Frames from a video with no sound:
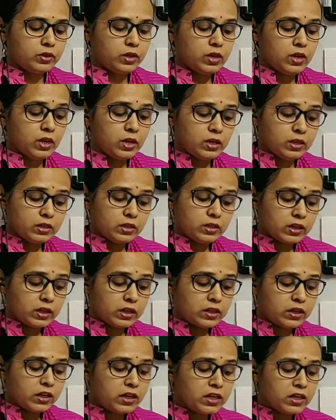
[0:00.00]
The cutting
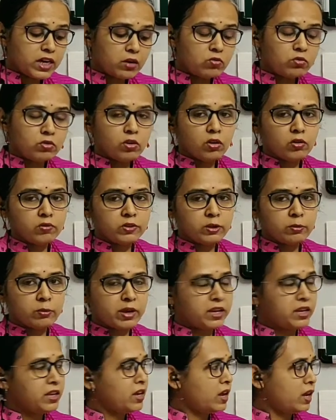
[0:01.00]
down of the
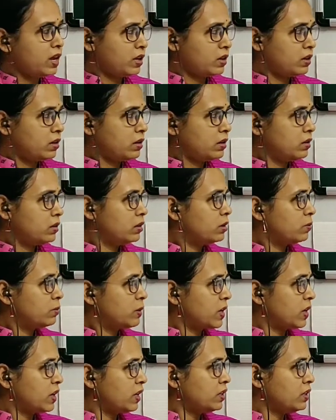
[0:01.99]
banyan, the cutting
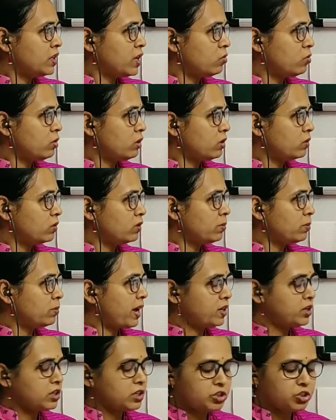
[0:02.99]
down of the
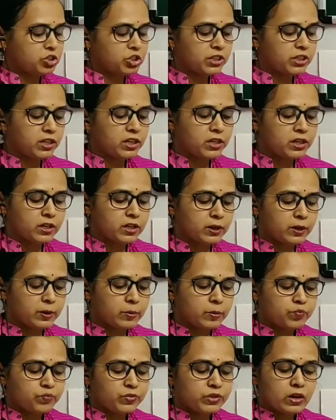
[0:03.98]
banyan tree here
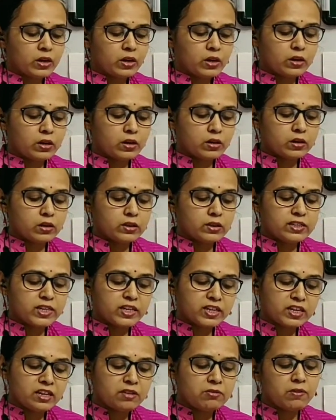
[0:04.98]

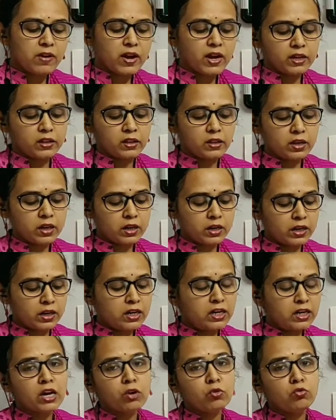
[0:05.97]
signify the cutting
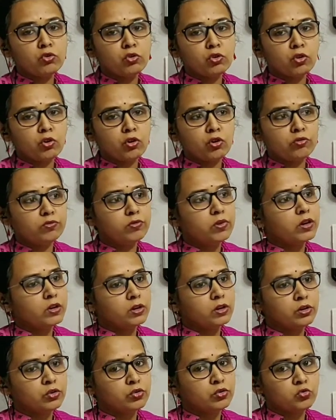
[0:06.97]
down of
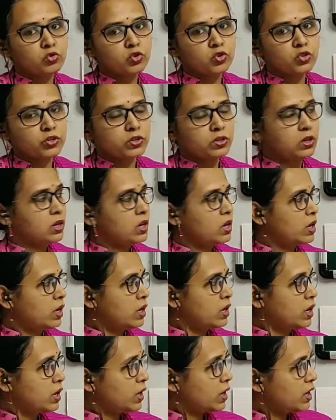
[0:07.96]
roots.
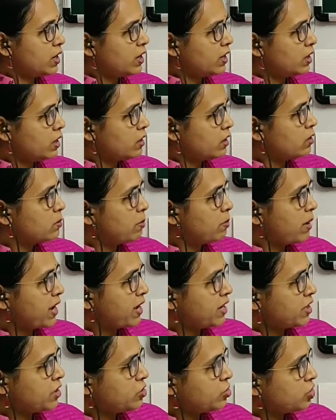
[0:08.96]
Here the banyan
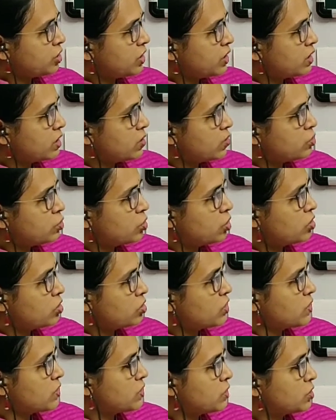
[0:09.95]
tree is not just a
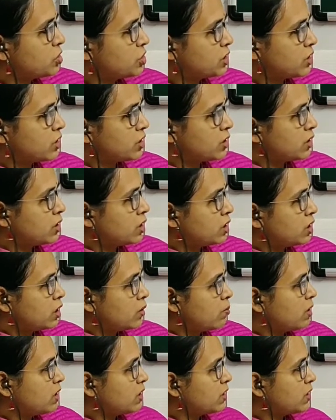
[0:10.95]
tree, but
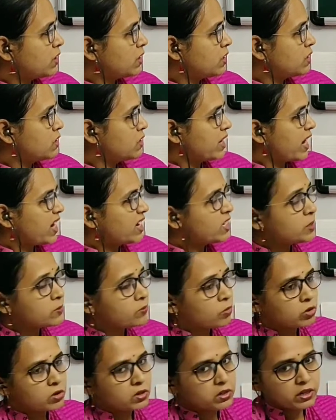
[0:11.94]
it stands for a
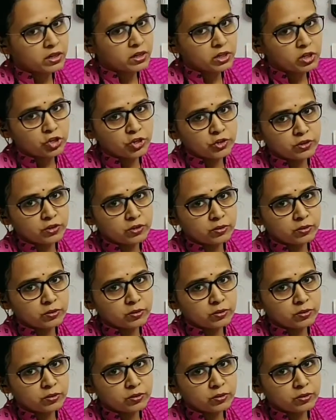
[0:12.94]
tradition.